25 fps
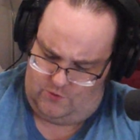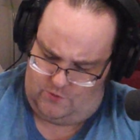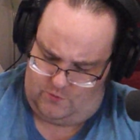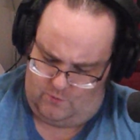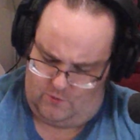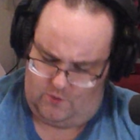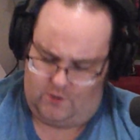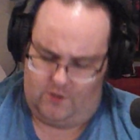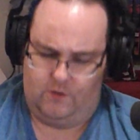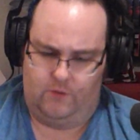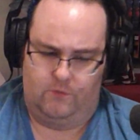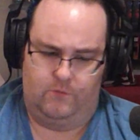
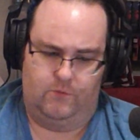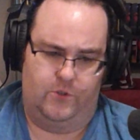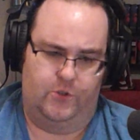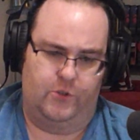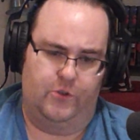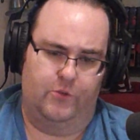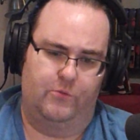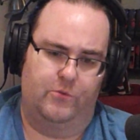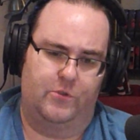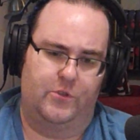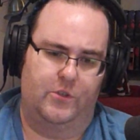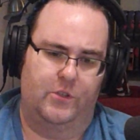were
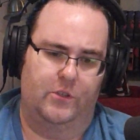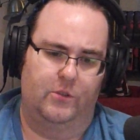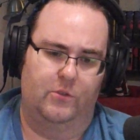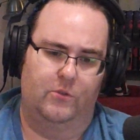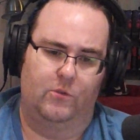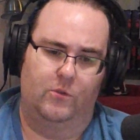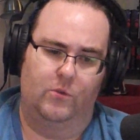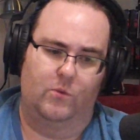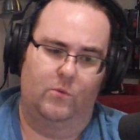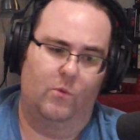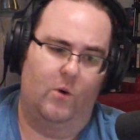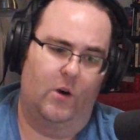due
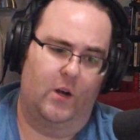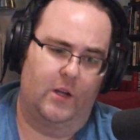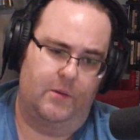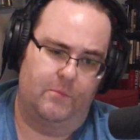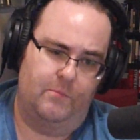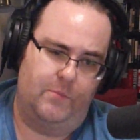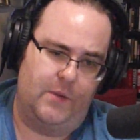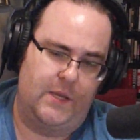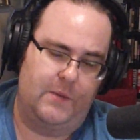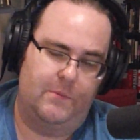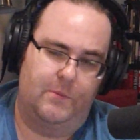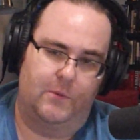to
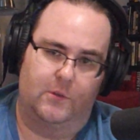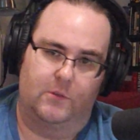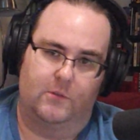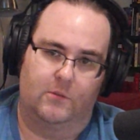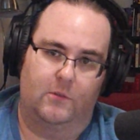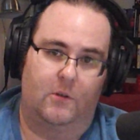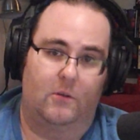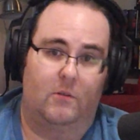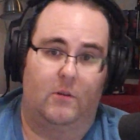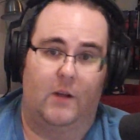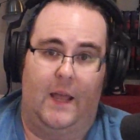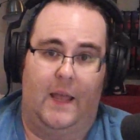people
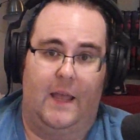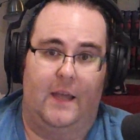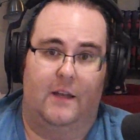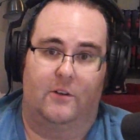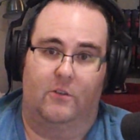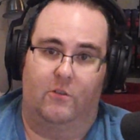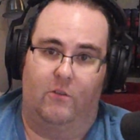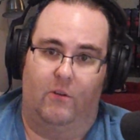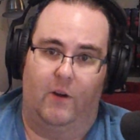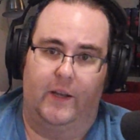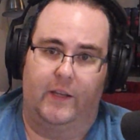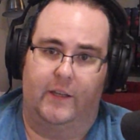hand
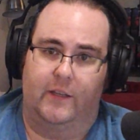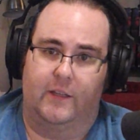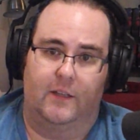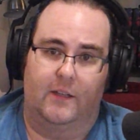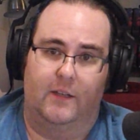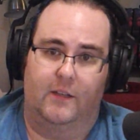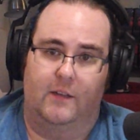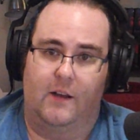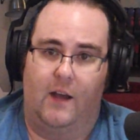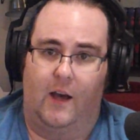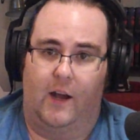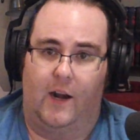cranking
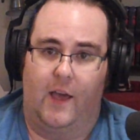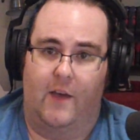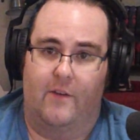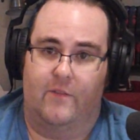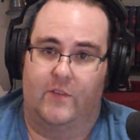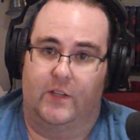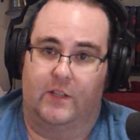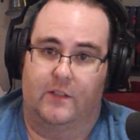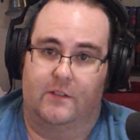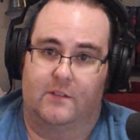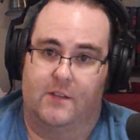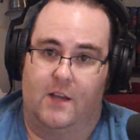it, not
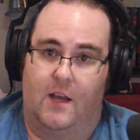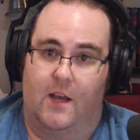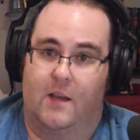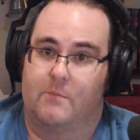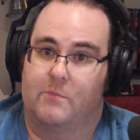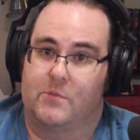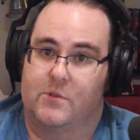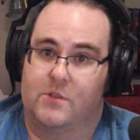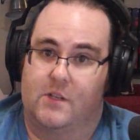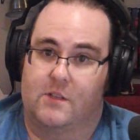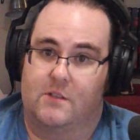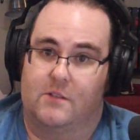having a
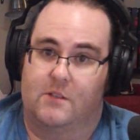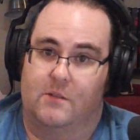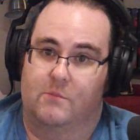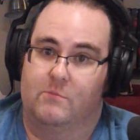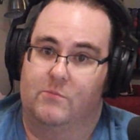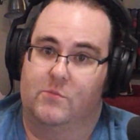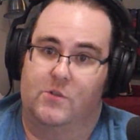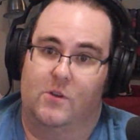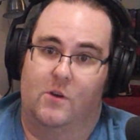timed system.